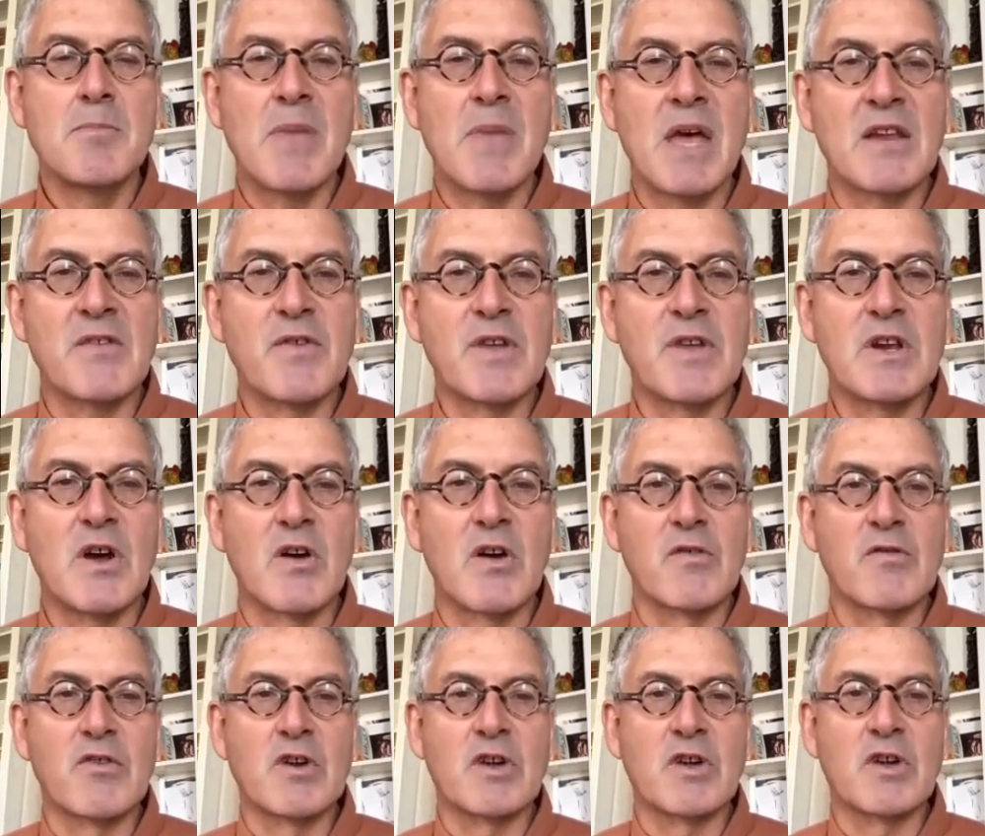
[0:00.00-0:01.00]
benefit
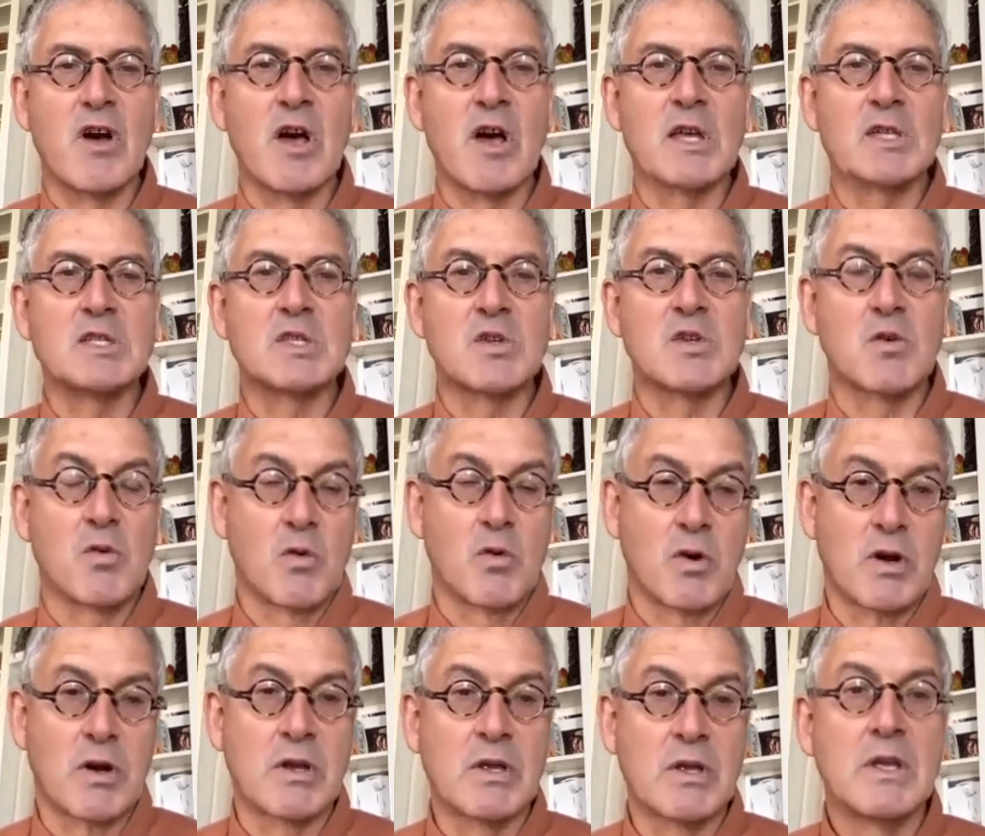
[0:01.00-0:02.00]
over a cost
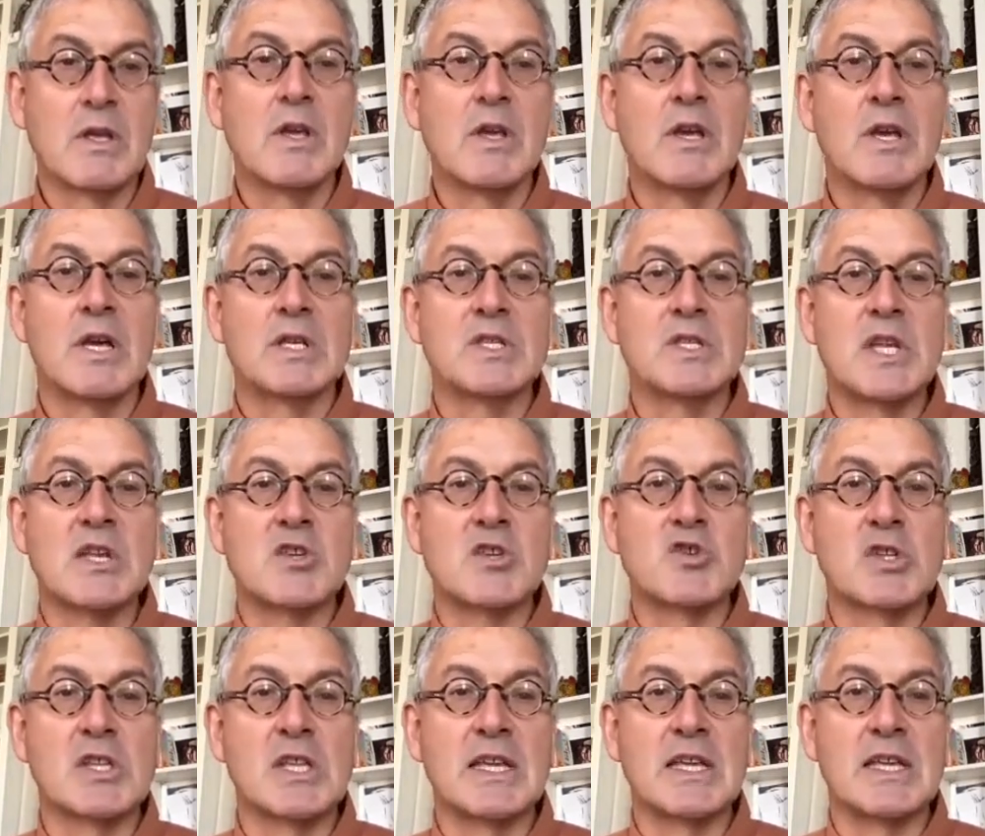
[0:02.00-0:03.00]
or
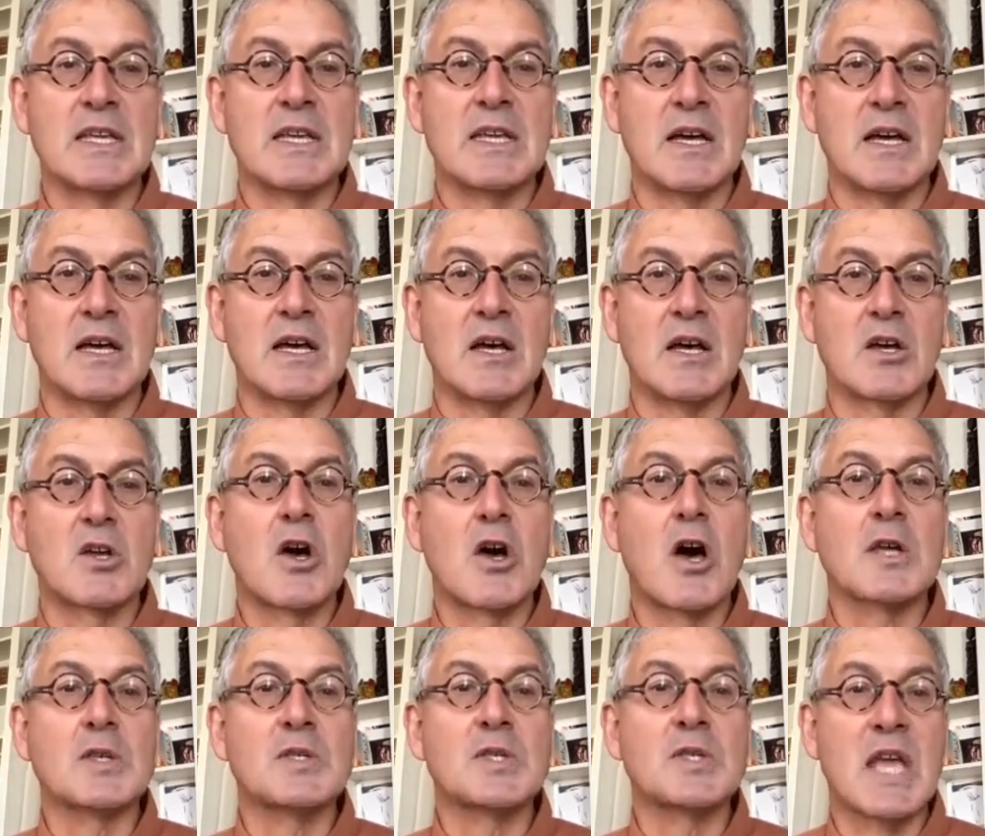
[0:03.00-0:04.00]
essentially a
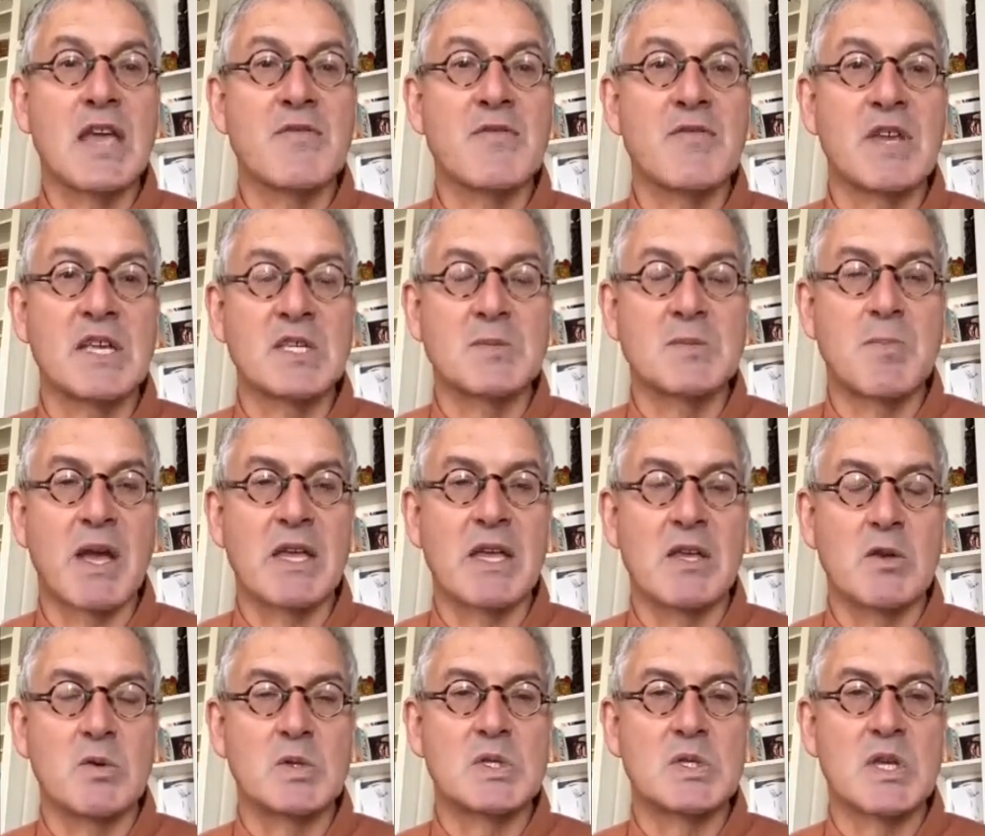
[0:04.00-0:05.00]
cost savings by
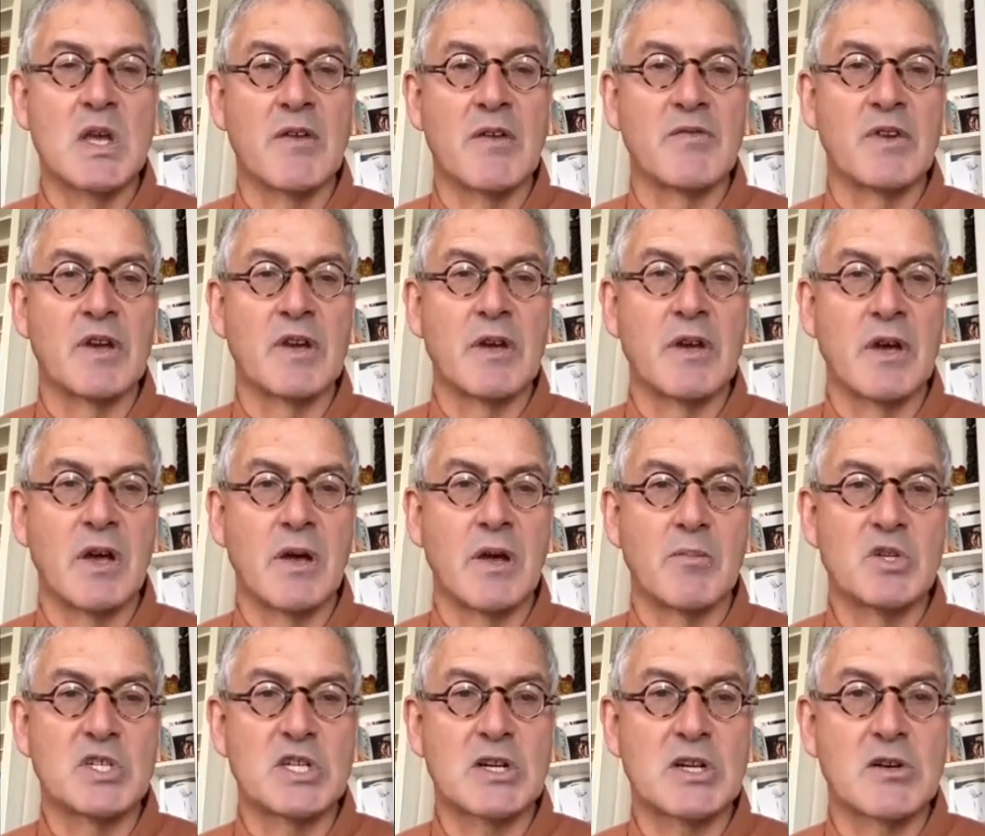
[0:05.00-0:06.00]
use of a
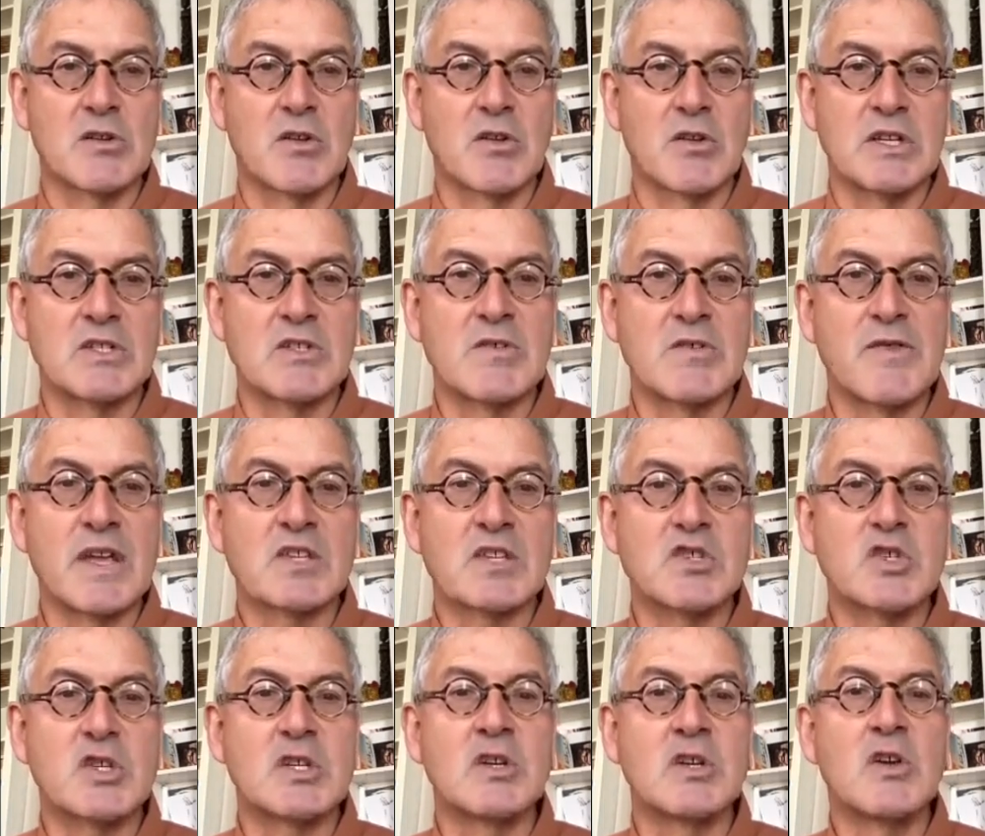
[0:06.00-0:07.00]
particular
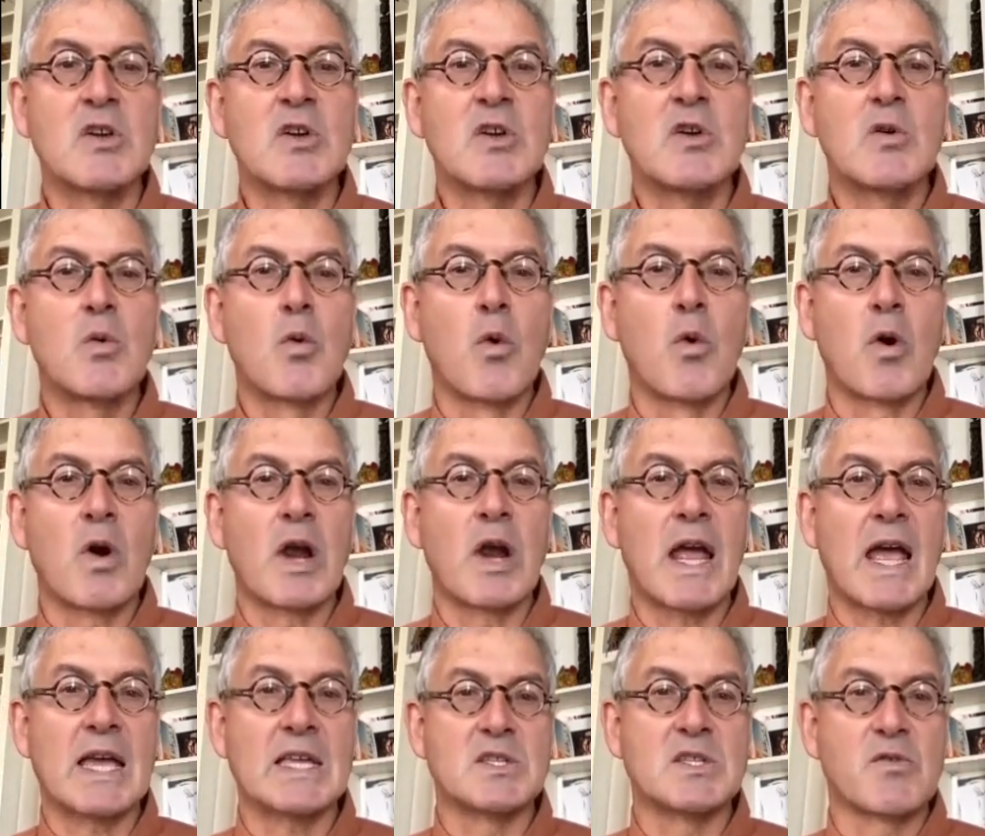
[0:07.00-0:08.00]
intervention
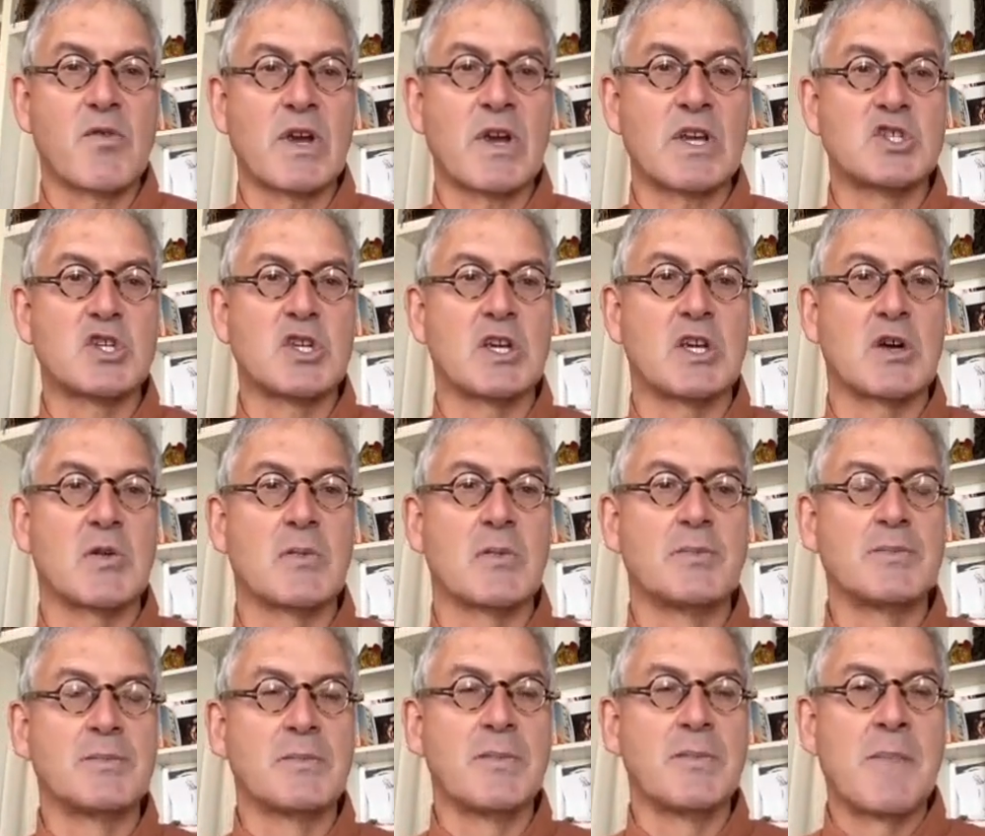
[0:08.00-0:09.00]
or as a ratio.